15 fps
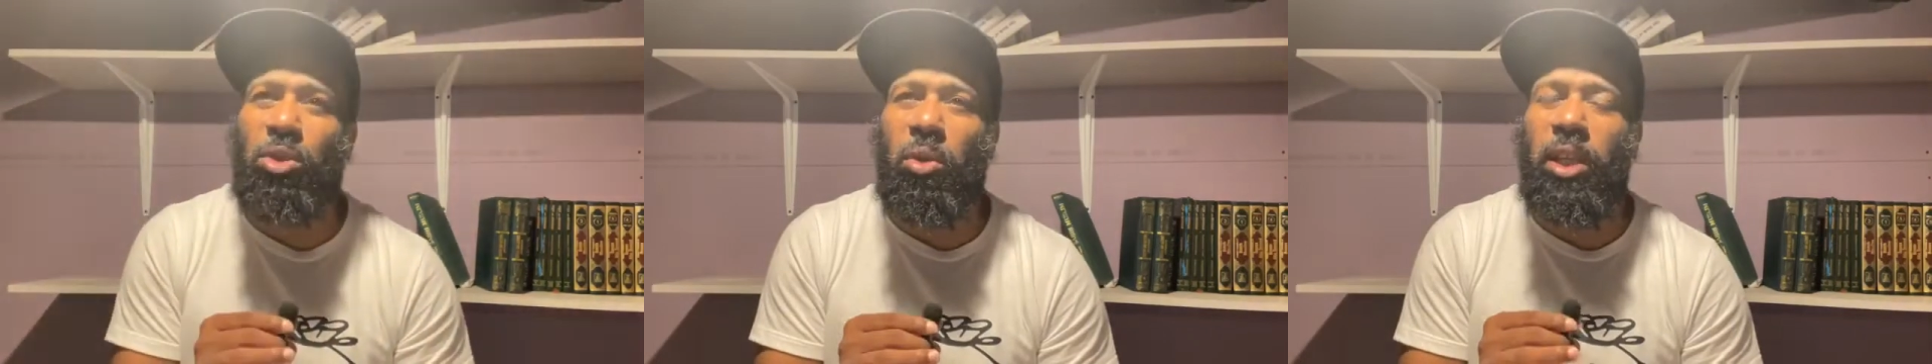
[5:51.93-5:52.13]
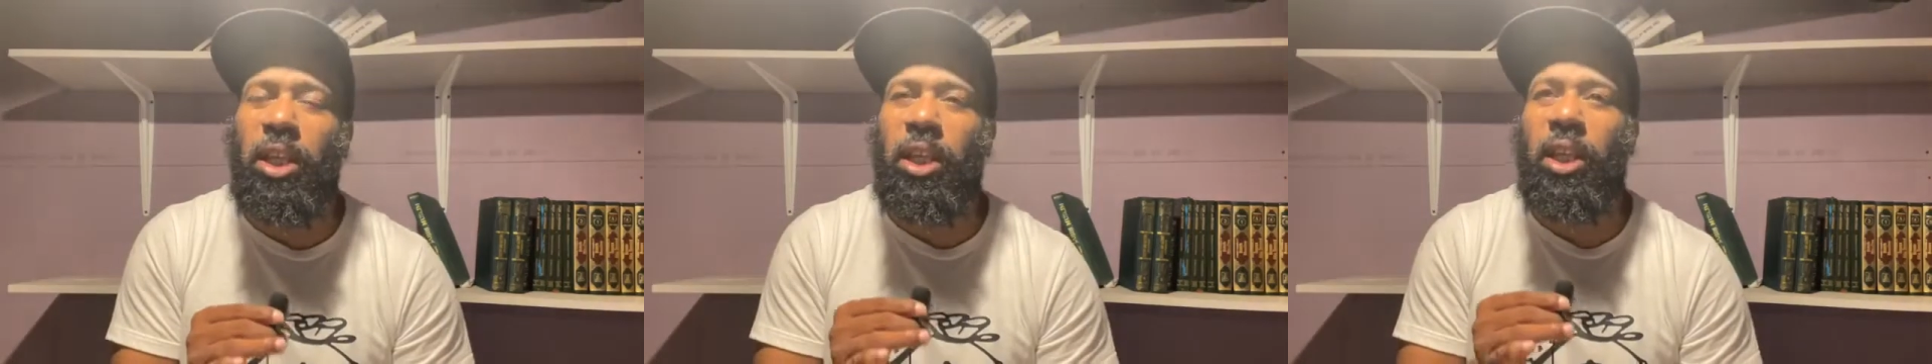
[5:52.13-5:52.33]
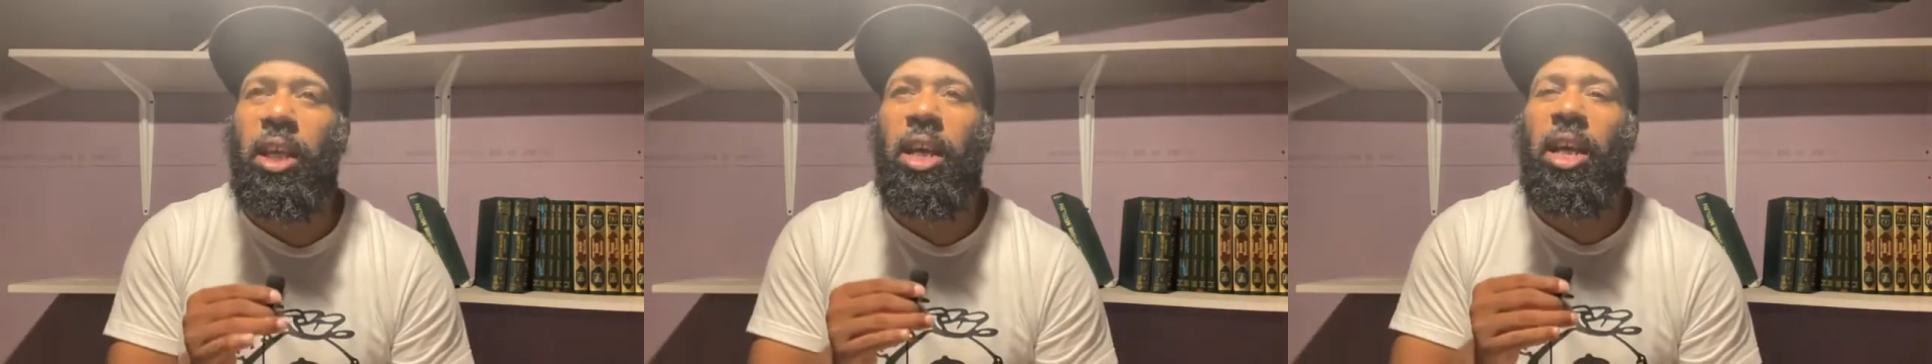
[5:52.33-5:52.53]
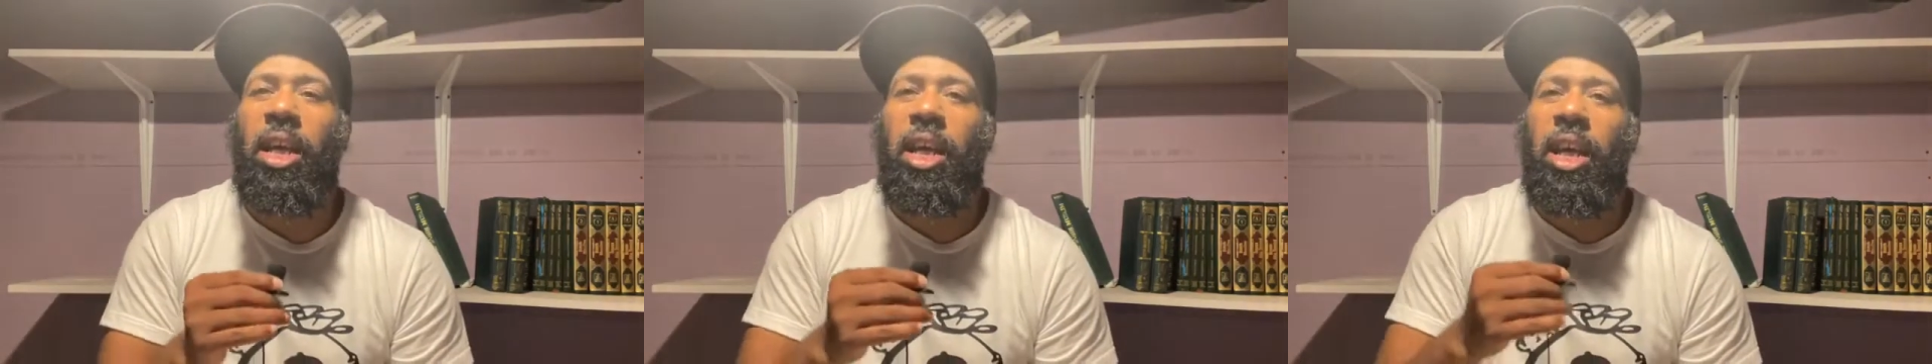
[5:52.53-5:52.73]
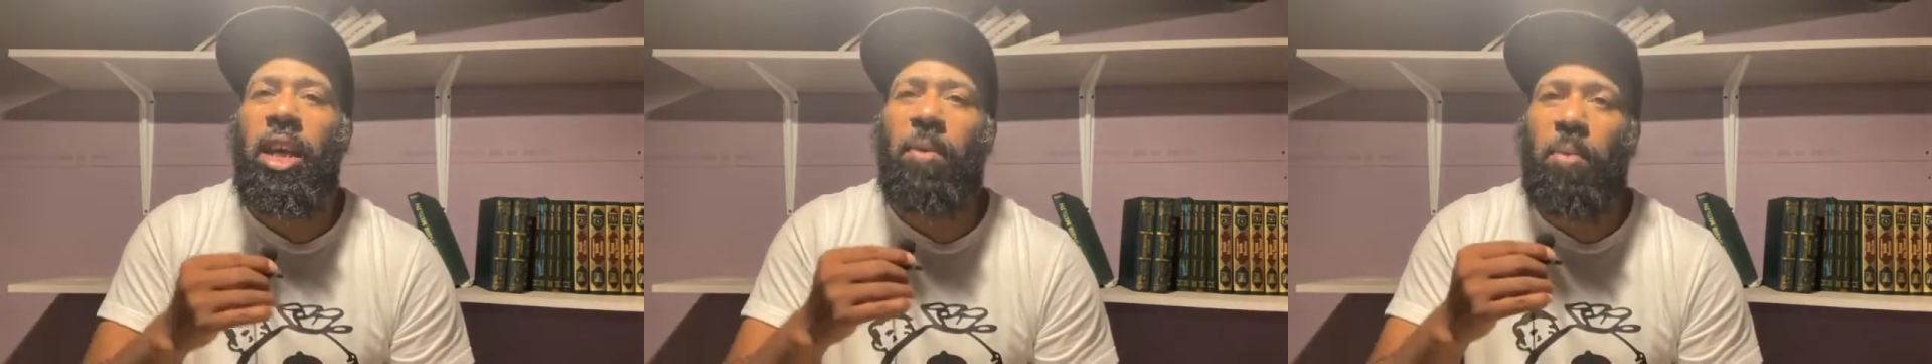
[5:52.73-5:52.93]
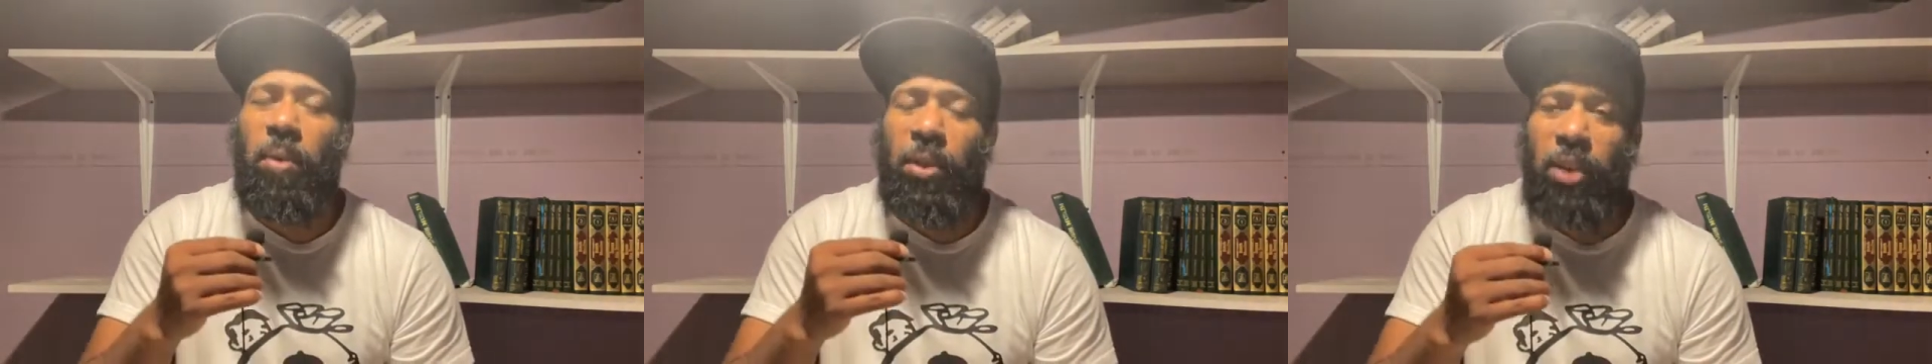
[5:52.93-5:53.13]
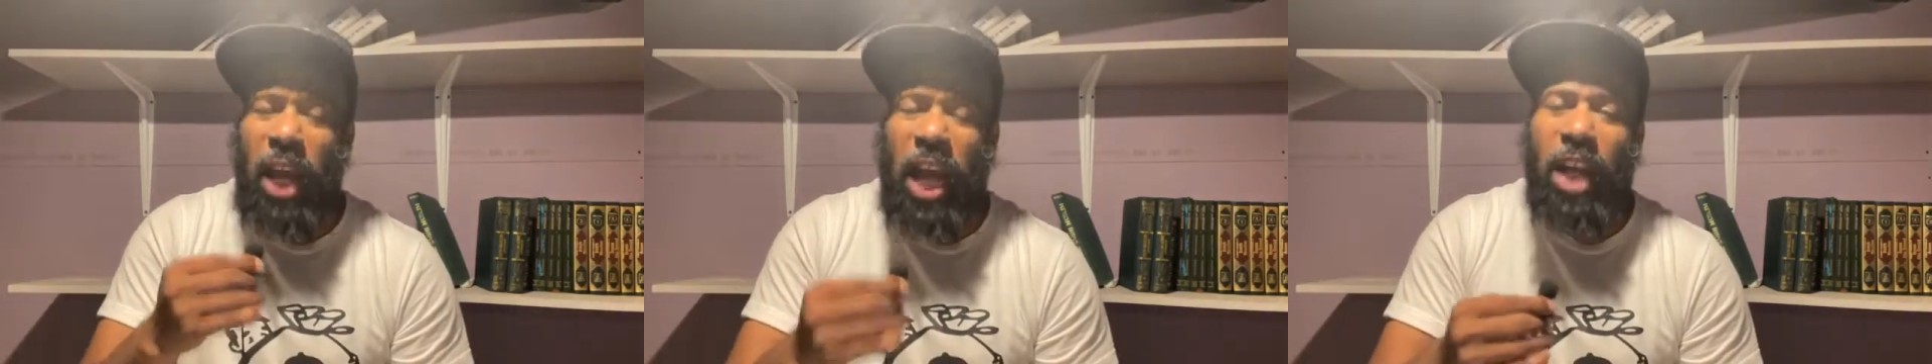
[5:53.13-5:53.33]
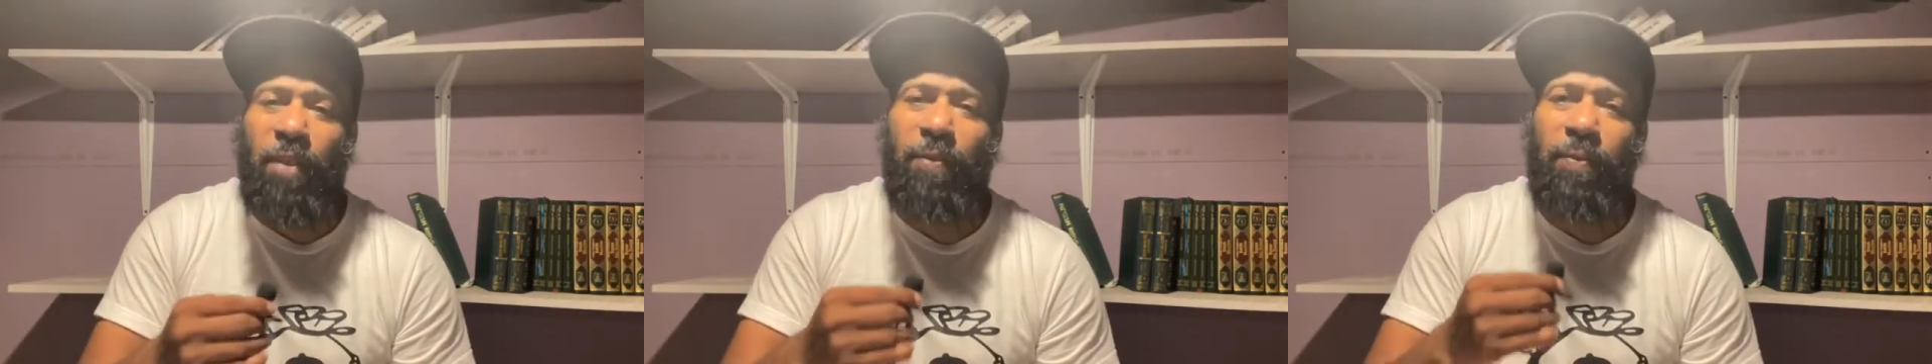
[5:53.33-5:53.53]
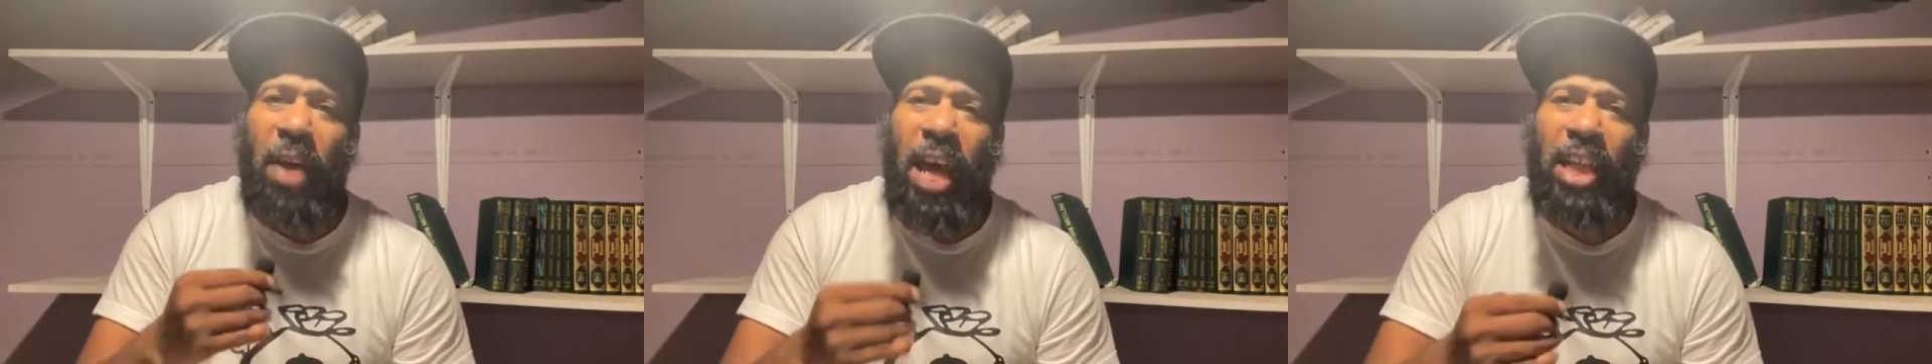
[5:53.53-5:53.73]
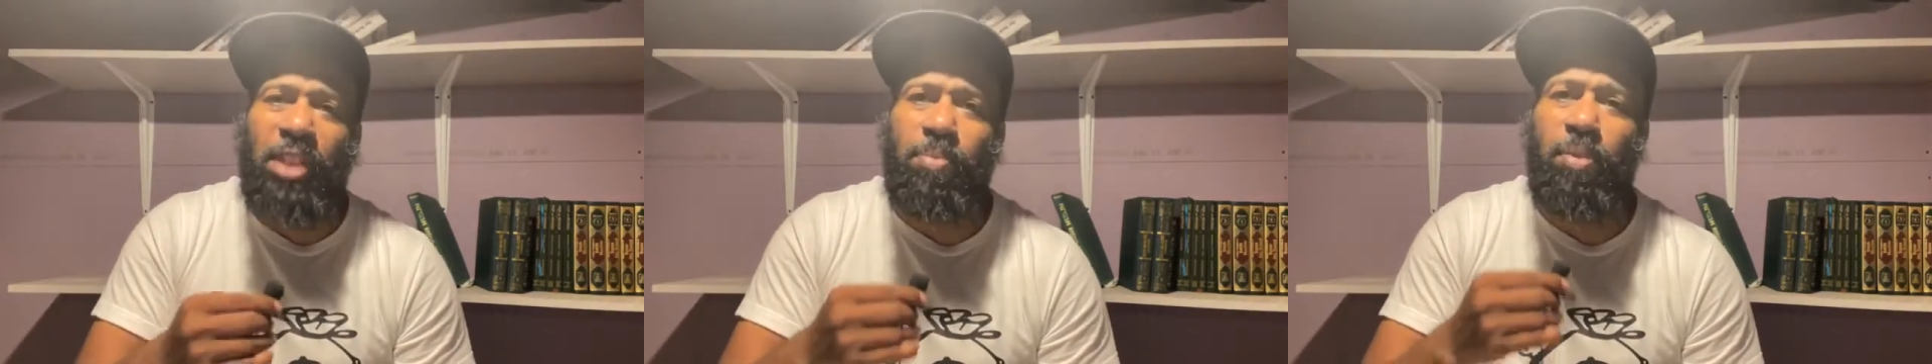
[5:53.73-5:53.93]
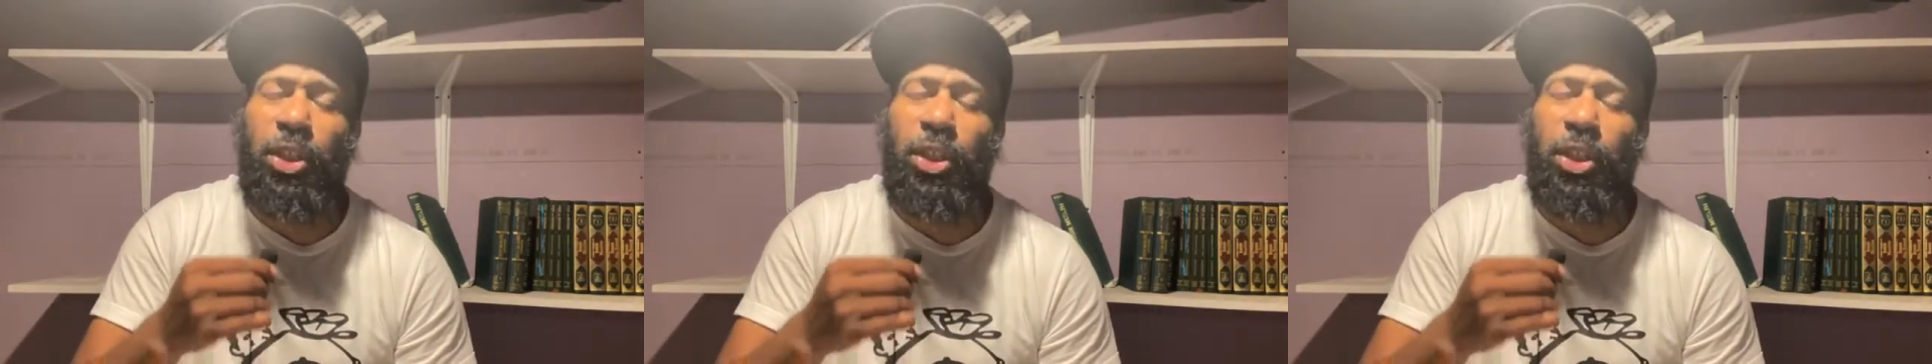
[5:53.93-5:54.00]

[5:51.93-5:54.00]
So he would fast